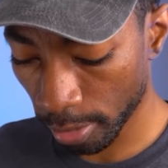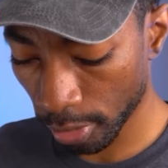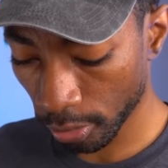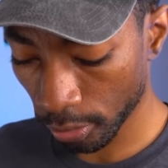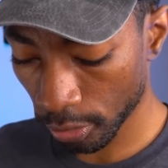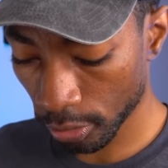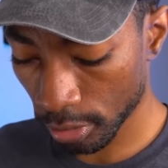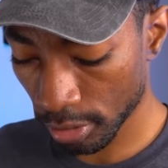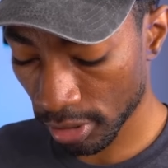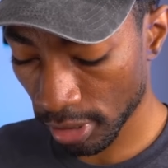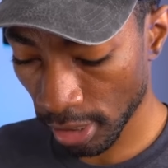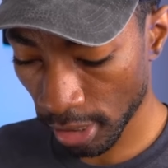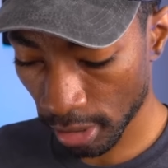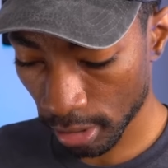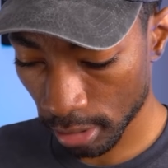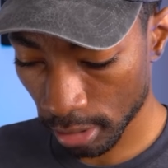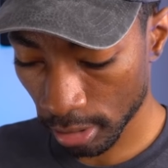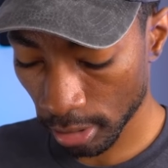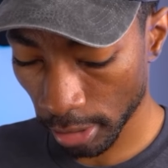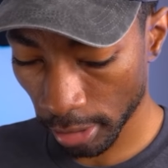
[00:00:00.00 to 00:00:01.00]
builder
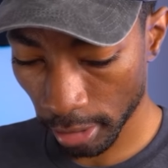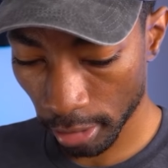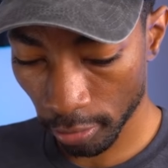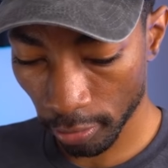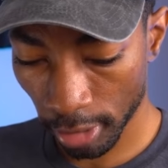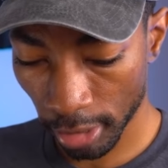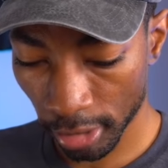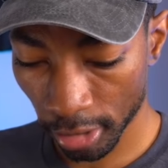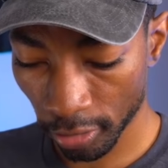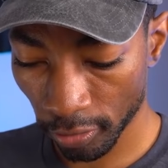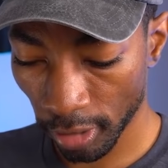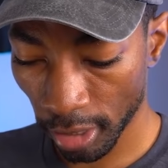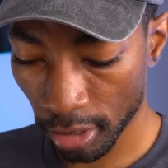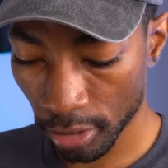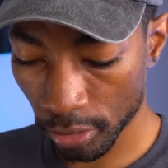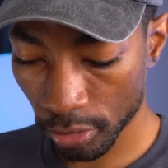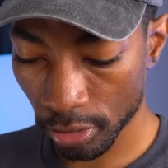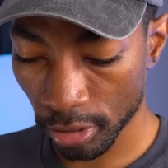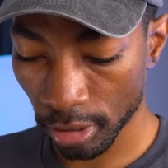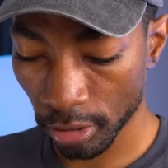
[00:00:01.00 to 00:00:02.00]
sets, like Grand
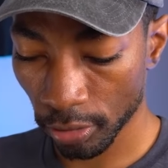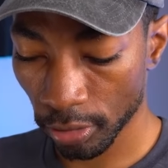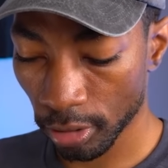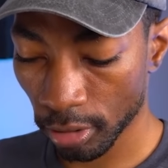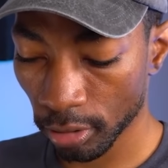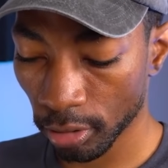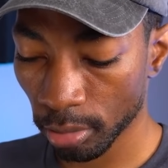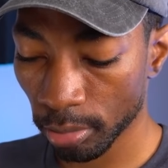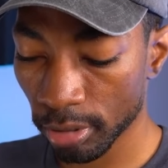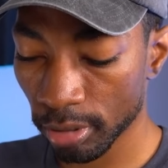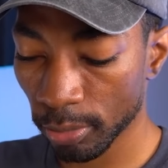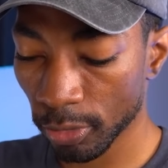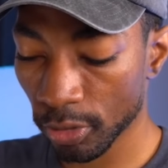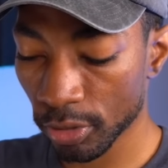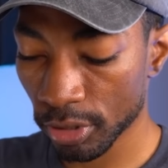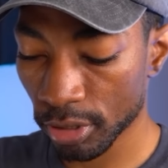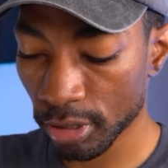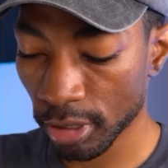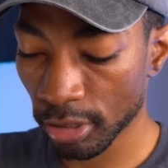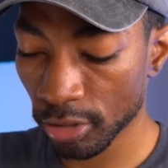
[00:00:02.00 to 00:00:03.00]
Creators. I know they're a little bit more
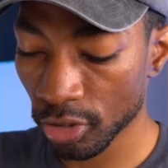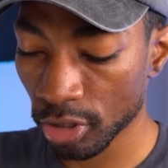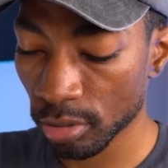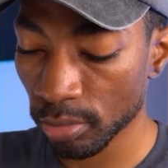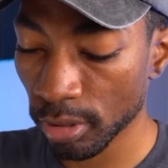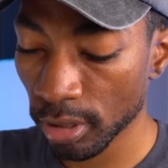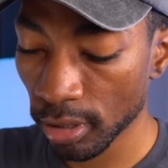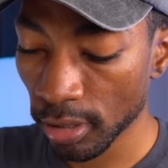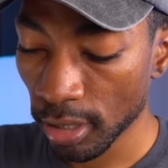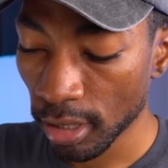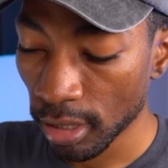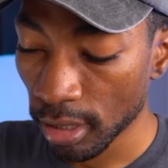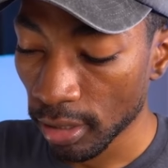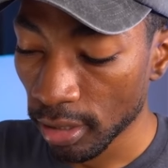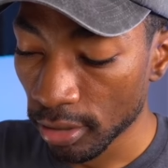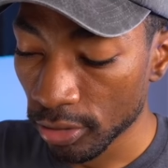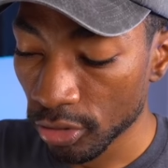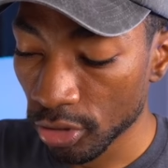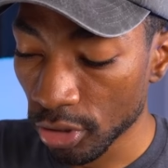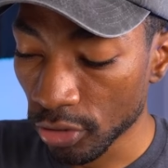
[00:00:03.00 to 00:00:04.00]
stingy, but
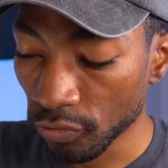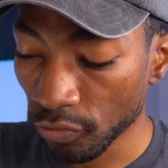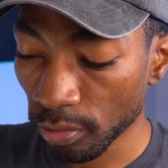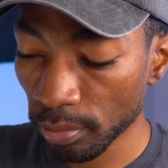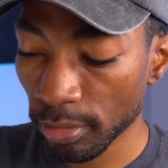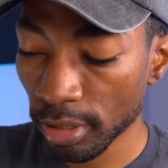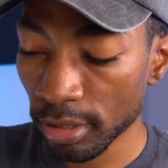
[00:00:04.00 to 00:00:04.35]
just from